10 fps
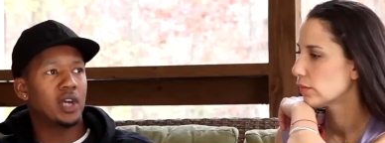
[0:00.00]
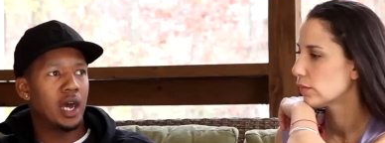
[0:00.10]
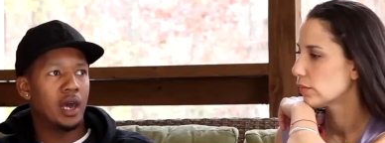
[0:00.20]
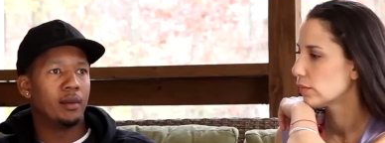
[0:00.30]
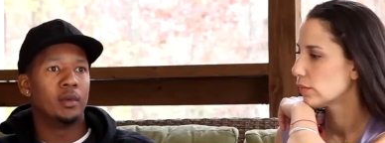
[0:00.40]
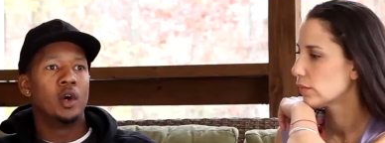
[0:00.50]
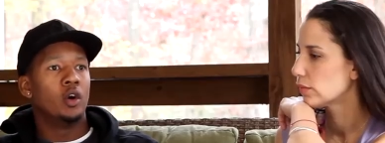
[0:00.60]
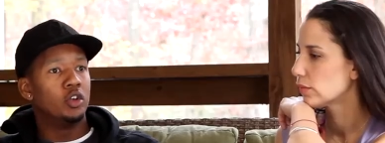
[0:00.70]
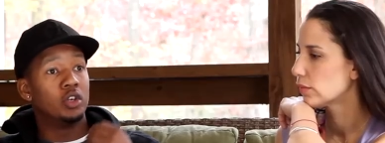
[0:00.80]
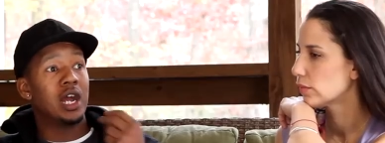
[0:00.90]
Speaker 1: time
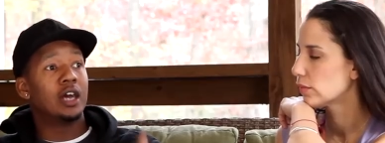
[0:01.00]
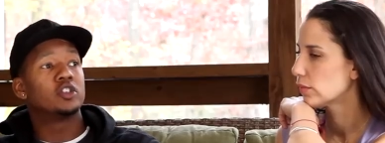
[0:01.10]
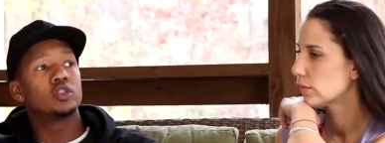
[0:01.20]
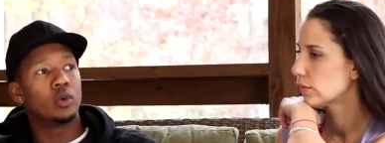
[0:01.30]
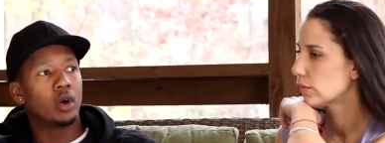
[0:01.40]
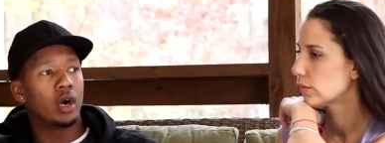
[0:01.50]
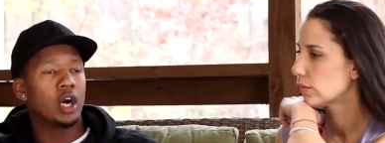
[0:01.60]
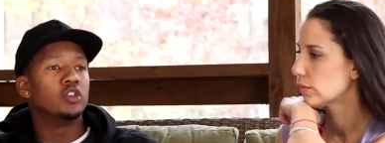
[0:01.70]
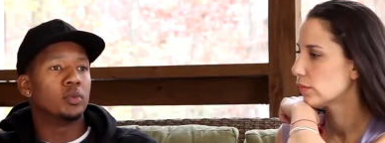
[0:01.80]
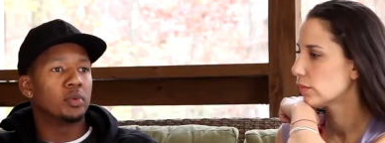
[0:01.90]
or you're not sure
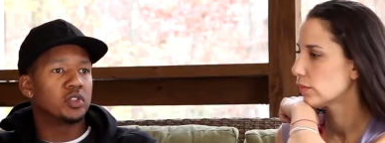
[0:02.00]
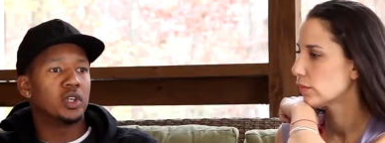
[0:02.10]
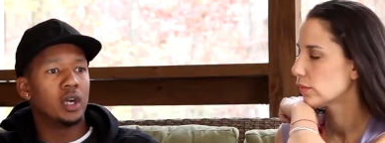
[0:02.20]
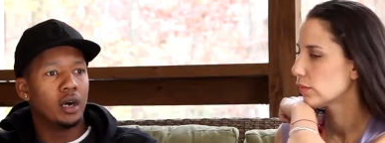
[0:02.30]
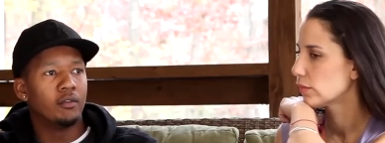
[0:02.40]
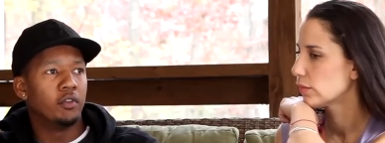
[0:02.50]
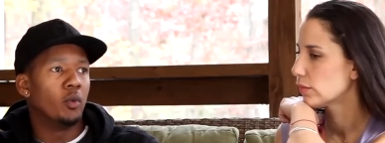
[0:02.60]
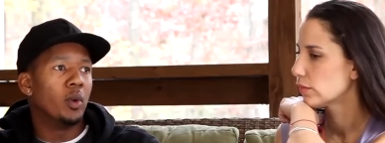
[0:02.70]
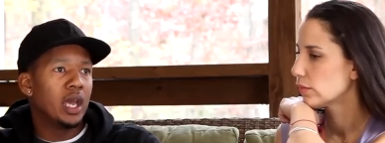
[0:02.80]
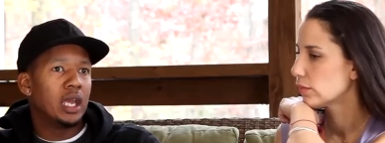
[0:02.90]
100% of the
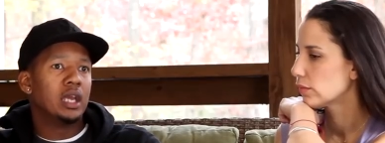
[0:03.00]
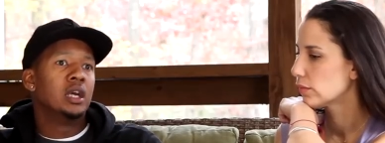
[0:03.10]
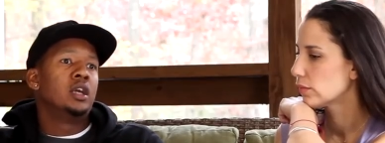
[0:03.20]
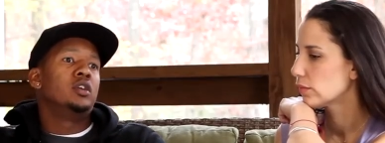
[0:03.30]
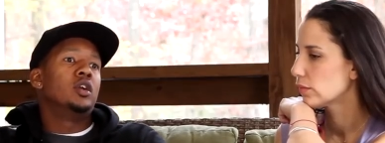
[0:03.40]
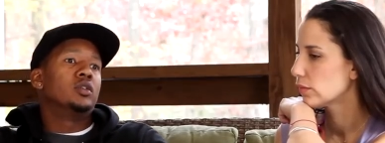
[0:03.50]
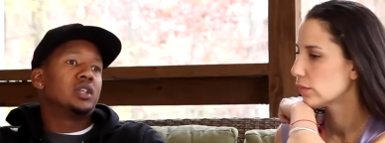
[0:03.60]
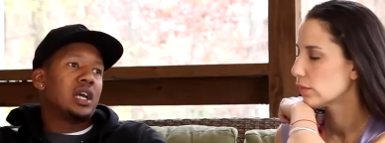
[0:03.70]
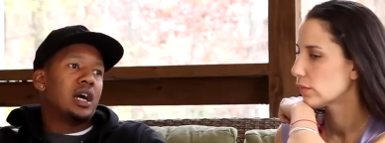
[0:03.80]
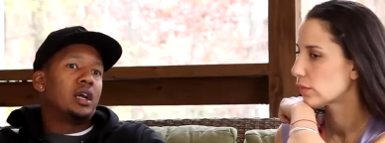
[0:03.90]
way, you know,
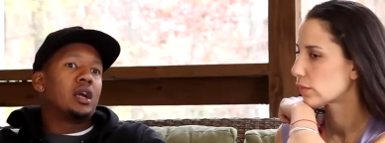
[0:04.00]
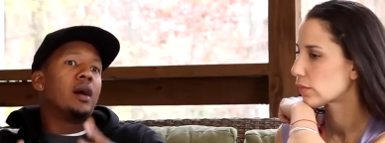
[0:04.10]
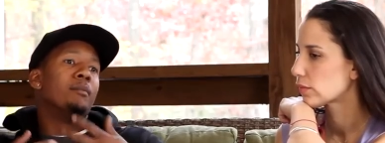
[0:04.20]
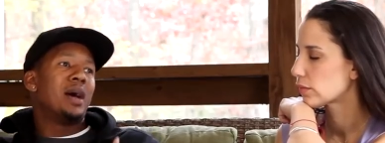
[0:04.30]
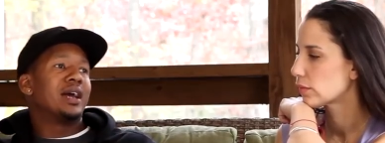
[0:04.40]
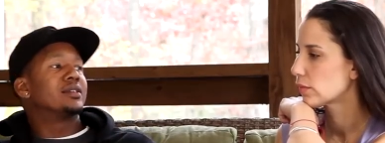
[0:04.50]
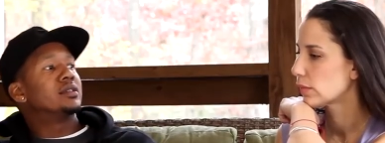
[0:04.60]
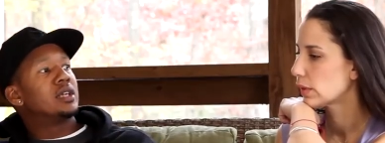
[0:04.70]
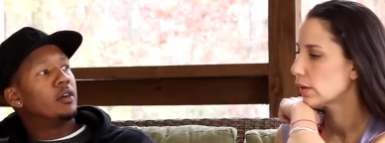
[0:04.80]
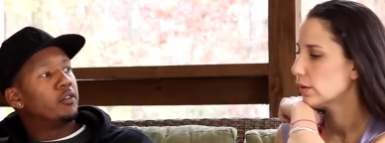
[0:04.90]
to kind of come back to
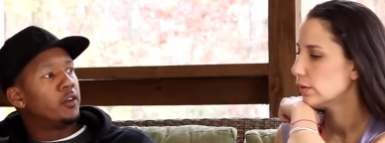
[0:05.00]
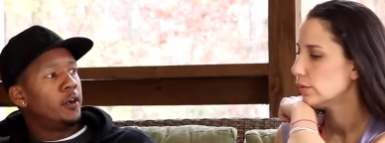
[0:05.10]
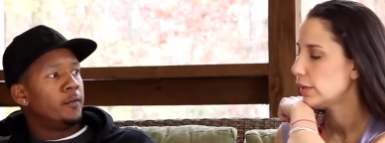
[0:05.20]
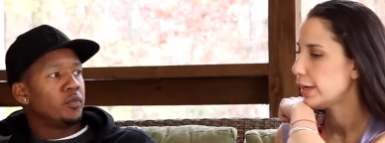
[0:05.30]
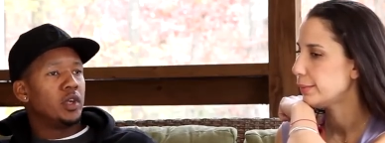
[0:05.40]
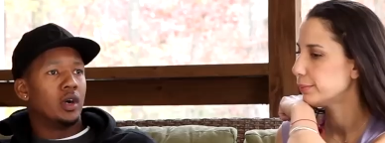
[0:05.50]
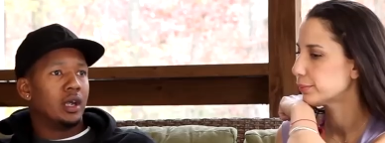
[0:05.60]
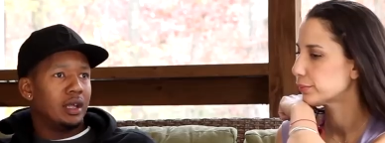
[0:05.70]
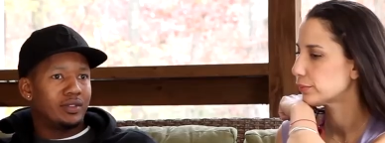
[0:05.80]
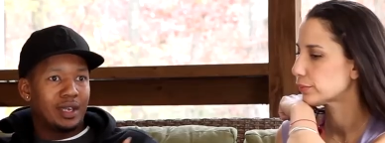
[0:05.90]
self. Right. You know,
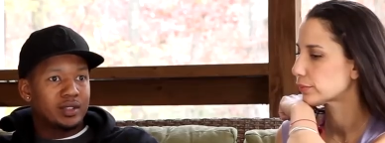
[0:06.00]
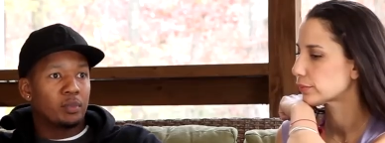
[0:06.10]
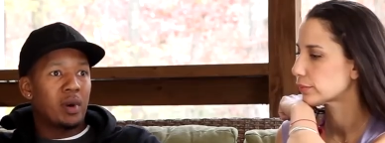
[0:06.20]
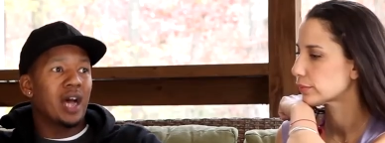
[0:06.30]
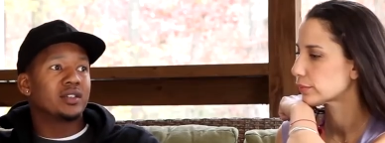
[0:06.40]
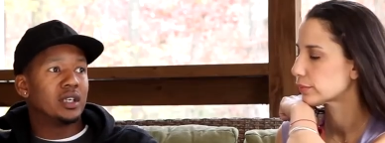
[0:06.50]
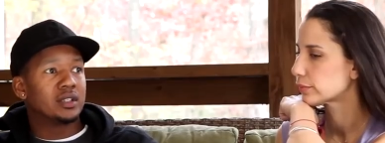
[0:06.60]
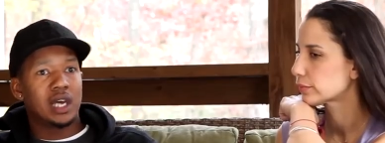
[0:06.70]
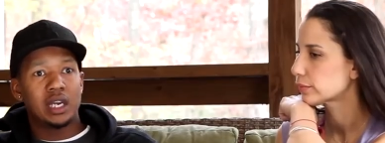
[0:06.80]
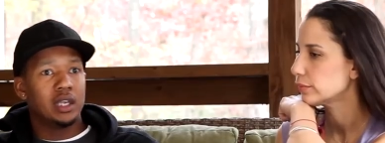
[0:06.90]
uh, that's a
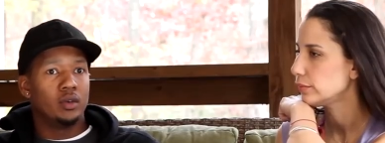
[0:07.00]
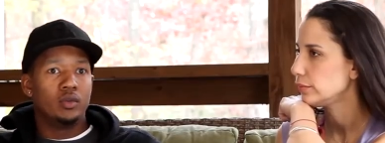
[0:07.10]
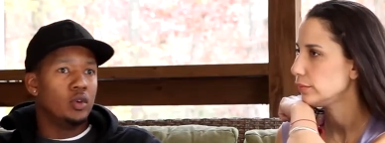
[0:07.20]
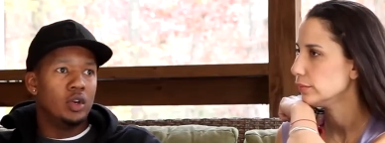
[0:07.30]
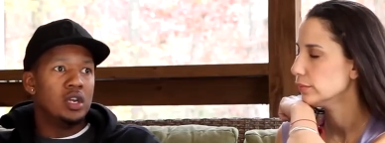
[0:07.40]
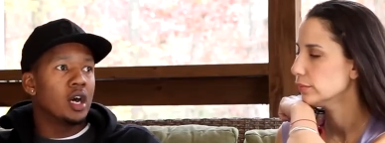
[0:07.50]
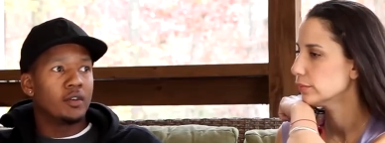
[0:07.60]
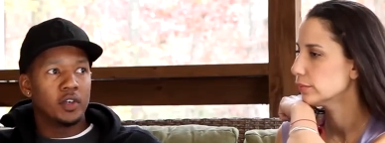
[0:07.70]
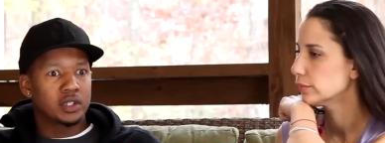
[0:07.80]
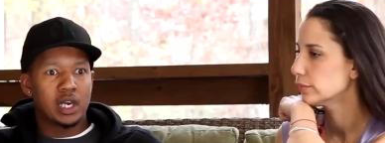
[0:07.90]
process. I didn't, none
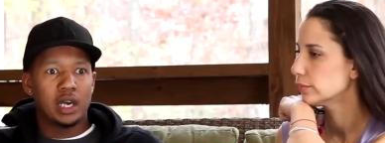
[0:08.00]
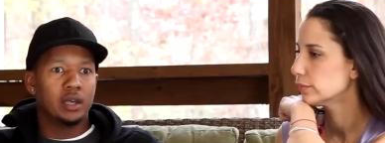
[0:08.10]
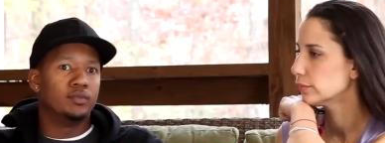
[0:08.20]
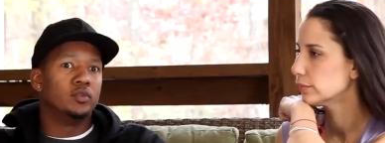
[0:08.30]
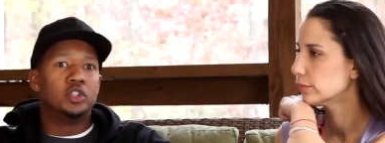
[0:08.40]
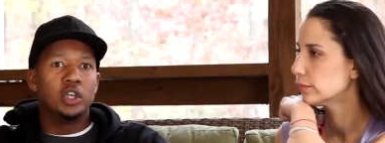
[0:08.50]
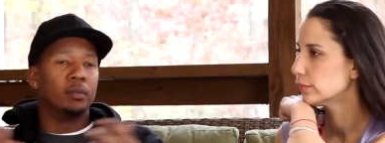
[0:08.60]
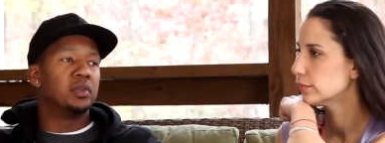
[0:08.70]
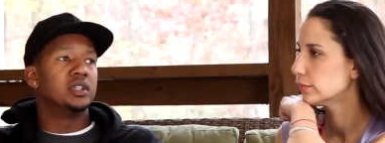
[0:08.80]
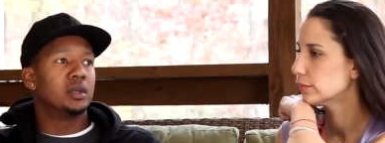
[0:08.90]
of us kind of
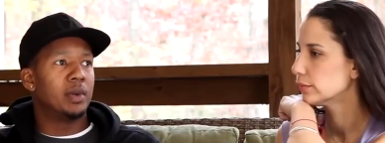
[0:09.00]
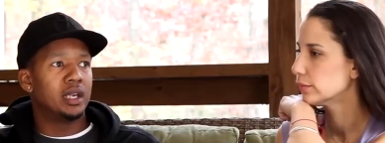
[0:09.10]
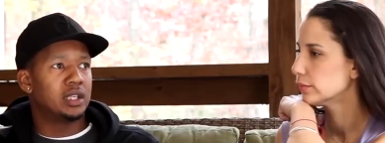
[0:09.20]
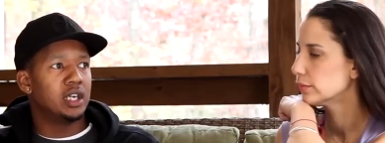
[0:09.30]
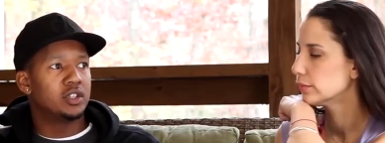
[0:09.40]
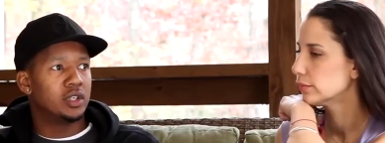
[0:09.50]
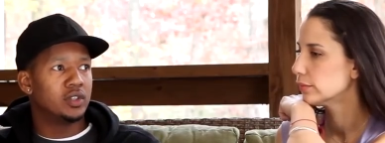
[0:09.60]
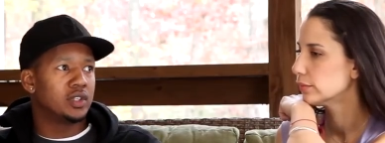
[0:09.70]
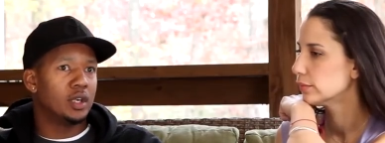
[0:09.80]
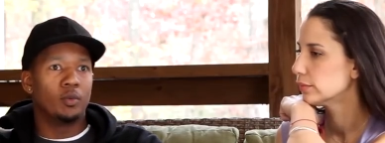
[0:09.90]
jumped into meditation
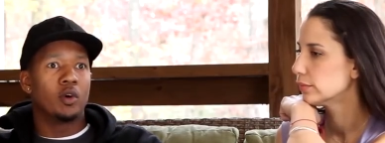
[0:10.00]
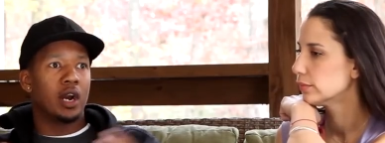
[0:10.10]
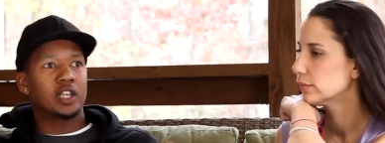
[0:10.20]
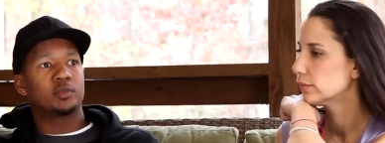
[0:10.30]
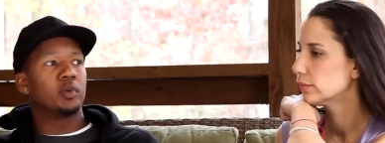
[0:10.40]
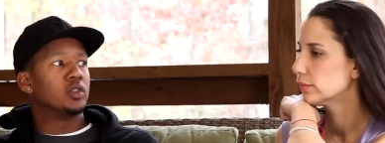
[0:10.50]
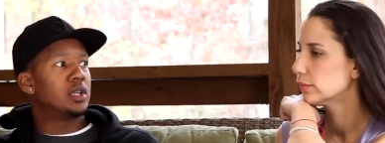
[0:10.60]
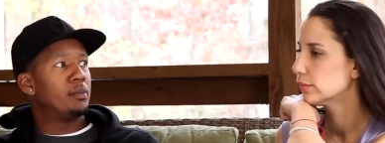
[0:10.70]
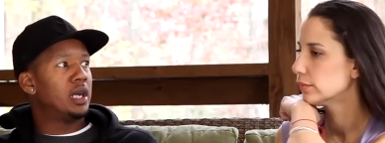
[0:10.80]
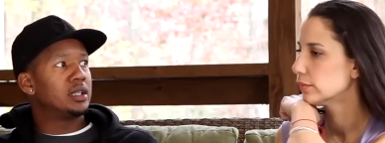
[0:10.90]
and said, we're experts
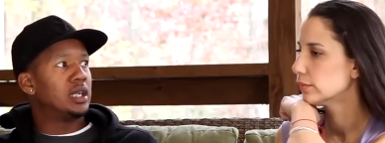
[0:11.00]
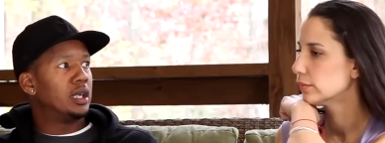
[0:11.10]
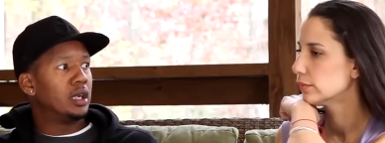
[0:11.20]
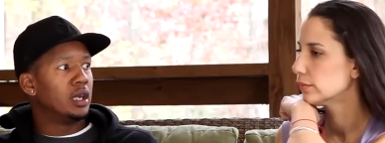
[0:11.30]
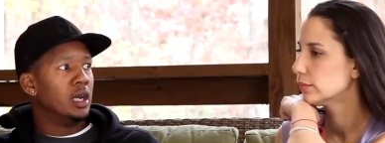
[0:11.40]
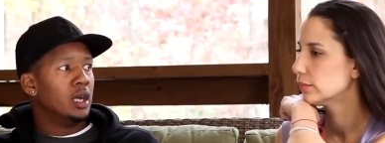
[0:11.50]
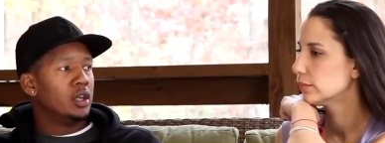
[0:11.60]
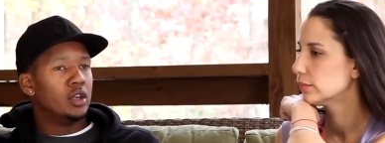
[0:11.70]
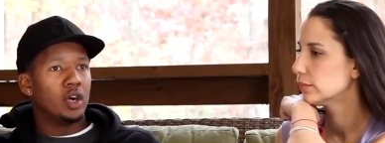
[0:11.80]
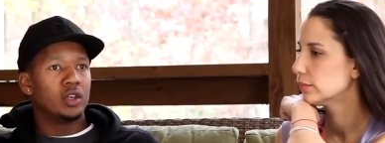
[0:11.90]
at meditating.
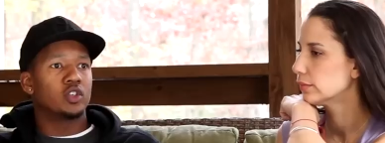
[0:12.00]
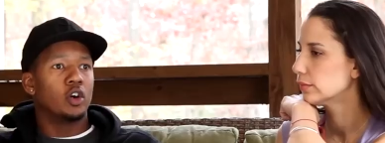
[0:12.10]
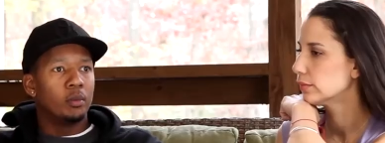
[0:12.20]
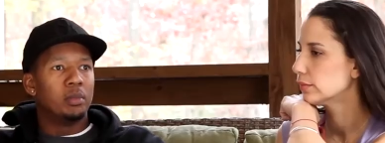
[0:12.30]
You know, it's all